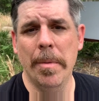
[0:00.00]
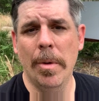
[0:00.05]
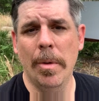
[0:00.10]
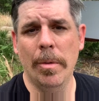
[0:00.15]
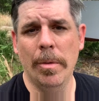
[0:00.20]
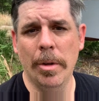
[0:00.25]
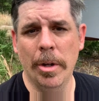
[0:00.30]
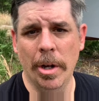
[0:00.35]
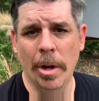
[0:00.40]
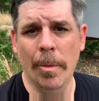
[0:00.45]

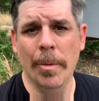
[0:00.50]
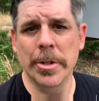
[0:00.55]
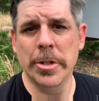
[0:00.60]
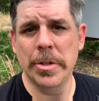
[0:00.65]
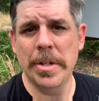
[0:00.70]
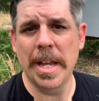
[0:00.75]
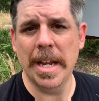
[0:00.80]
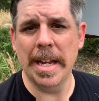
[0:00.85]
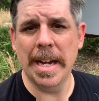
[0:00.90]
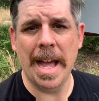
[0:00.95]
you know, once you
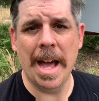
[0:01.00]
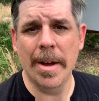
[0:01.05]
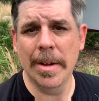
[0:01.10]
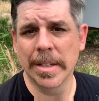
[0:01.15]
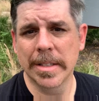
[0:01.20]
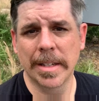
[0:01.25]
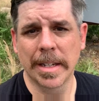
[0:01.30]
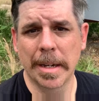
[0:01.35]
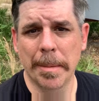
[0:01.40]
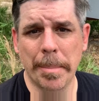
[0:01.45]
take it out,
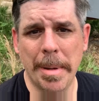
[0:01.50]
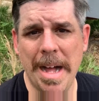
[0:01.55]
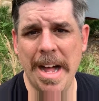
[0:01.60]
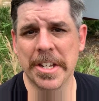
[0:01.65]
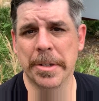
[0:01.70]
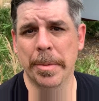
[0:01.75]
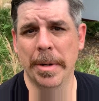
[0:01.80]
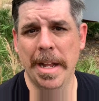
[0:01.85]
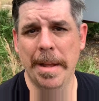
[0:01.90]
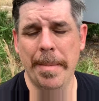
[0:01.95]
it's like
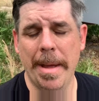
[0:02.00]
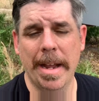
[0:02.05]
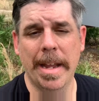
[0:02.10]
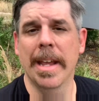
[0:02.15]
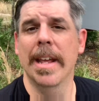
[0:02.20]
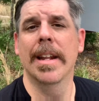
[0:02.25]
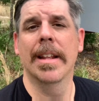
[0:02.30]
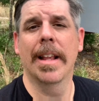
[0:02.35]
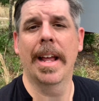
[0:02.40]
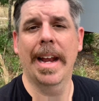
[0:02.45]
impossible to get back
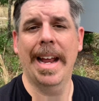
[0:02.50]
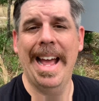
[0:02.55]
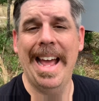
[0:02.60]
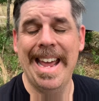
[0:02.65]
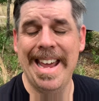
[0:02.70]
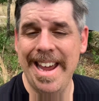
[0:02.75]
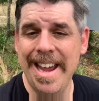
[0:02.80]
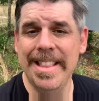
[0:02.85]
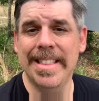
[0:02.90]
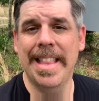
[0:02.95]
in. Like, I
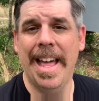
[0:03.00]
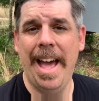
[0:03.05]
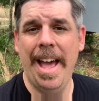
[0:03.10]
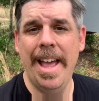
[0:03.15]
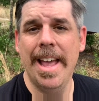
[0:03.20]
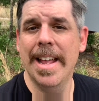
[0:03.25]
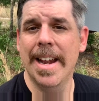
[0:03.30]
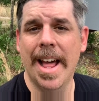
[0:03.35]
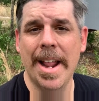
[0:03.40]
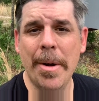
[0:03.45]
hate that,
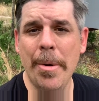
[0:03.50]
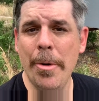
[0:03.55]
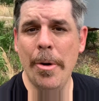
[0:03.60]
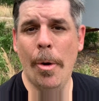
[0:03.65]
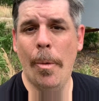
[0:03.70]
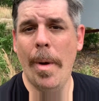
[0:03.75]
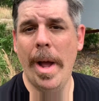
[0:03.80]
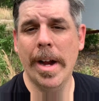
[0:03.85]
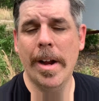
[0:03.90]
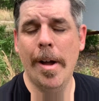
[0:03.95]
and I don't know
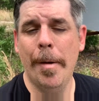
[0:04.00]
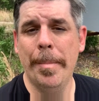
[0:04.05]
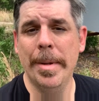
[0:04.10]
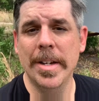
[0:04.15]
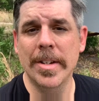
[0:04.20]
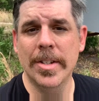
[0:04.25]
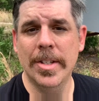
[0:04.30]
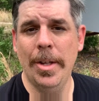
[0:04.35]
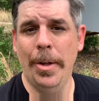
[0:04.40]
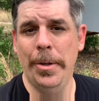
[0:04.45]
why
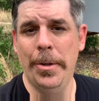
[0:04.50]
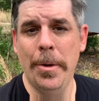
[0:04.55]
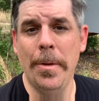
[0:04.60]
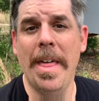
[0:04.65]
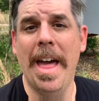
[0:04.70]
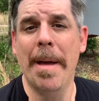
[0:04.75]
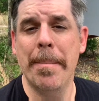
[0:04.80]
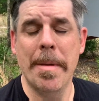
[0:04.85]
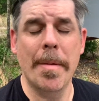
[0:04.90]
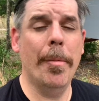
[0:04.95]
companies still do
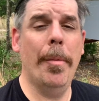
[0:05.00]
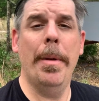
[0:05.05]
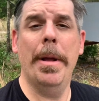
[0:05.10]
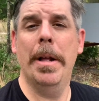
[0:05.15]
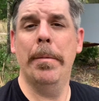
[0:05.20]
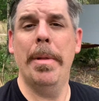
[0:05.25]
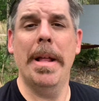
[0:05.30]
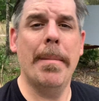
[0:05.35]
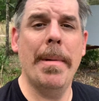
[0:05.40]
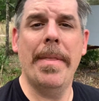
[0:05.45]
that. People have been
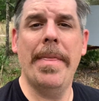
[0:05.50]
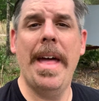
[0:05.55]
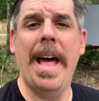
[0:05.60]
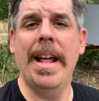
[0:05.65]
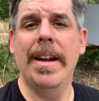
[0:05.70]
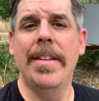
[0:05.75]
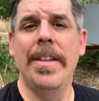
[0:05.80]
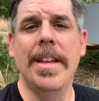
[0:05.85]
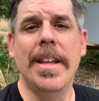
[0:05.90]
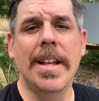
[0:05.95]
complaining about that
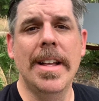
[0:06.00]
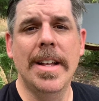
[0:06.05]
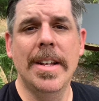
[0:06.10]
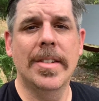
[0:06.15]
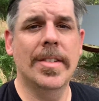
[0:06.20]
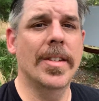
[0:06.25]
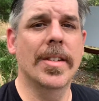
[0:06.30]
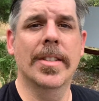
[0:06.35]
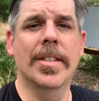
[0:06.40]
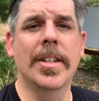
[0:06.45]

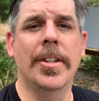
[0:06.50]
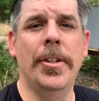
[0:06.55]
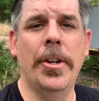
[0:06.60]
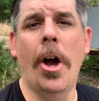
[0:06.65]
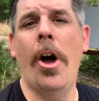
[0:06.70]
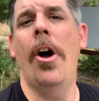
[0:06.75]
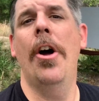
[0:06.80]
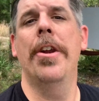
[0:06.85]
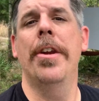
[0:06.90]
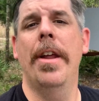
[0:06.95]
since the
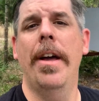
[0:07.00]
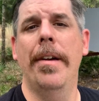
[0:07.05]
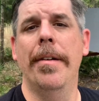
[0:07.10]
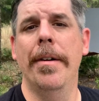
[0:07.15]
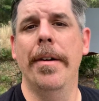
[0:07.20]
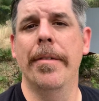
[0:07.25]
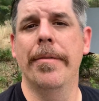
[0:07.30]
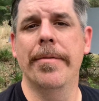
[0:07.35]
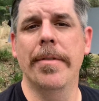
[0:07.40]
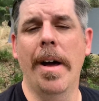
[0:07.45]
dawn
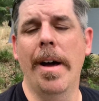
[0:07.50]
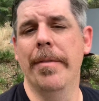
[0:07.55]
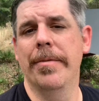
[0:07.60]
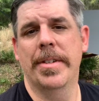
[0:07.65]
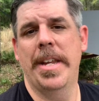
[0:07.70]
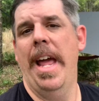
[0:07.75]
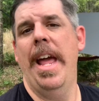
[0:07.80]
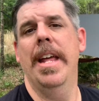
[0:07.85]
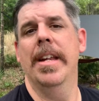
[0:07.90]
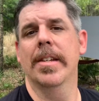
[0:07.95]
of
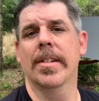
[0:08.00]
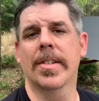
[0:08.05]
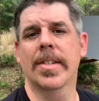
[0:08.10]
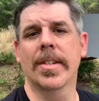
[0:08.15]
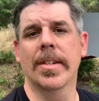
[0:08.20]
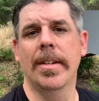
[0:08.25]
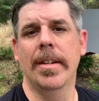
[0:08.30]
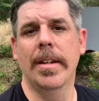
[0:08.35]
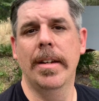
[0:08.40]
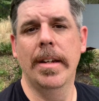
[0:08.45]
tents
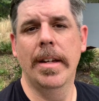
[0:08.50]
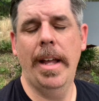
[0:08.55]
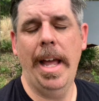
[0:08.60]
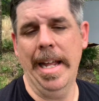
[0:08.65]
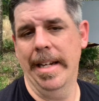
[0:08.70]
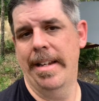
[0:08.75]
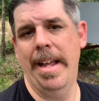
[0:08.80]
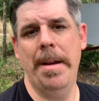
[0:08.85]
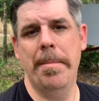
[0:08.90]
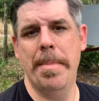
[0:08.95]

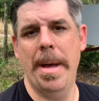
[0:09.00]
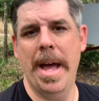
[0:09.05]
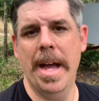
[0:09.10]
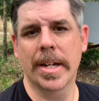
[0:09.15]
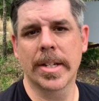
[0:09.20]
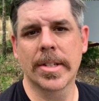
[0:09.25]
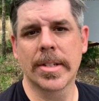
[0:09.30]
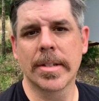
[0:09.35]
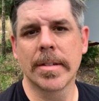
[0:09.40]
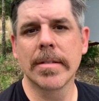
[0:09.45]
and tent
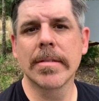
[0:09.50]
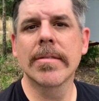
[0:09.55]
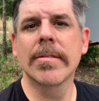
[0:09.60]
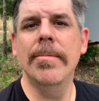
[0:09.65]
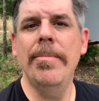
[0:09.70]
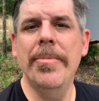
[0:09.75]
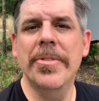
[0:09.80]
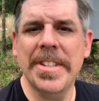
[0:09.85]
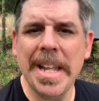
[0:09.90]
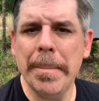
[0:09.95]
pegs.
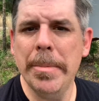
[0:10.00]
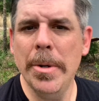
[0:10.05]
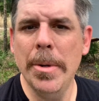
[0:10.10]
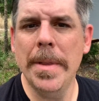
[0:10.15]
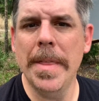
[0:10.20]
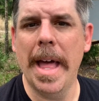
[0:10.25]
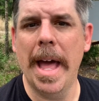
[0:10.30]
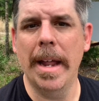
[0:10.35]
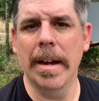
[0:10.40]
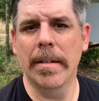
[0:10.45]
Stop doing
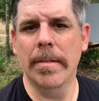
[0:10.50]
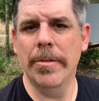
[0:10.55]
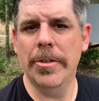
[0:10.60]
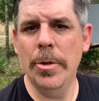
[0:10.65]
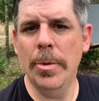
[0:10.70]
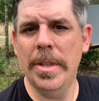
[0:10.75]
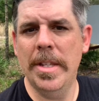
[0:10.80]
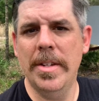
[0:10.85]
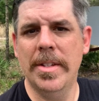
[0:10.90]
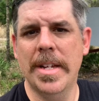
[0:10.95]
that. Do
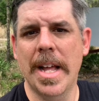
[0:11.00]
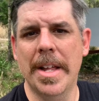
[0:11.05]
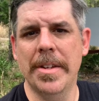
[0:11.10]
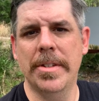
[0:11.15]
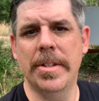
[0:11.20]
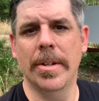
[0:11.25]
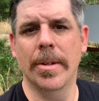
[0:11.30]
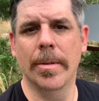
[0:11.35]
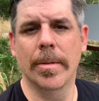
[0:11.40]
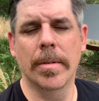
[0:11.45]
what these guys
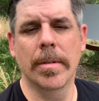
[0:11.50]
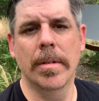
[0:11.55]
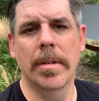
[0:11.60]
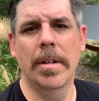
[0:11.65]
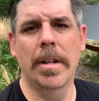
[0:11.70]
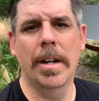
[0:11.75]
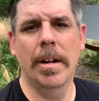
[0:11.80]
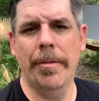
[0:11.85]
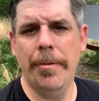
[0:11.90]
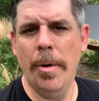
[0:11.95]
do.
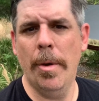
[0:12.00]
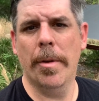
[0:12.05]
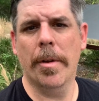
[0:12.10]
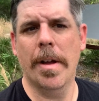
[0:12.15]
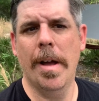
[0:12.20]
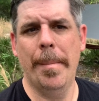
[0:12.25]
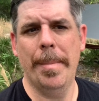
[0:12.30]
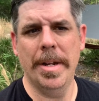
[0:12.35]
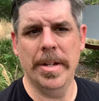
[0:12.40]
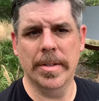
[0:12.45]
You know, a few other
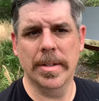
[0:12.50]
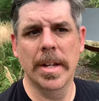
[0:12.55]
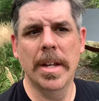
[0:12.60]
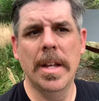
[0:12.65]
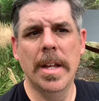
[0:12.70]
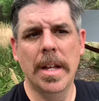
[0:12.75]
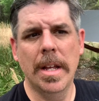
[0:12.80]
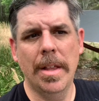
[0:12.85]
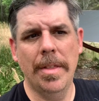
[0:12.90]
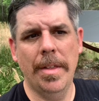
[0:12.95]
companies,
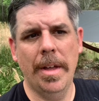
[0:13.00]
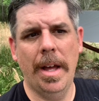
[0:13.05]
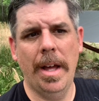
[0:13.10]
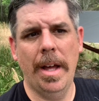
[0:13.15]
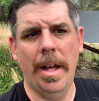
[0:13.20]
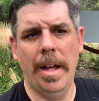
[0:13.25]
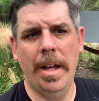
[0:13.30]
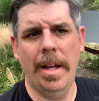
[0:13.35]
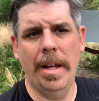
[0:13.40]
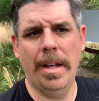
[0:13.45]

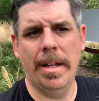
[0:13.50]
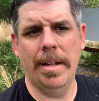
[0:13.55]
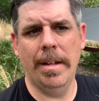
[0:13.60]
the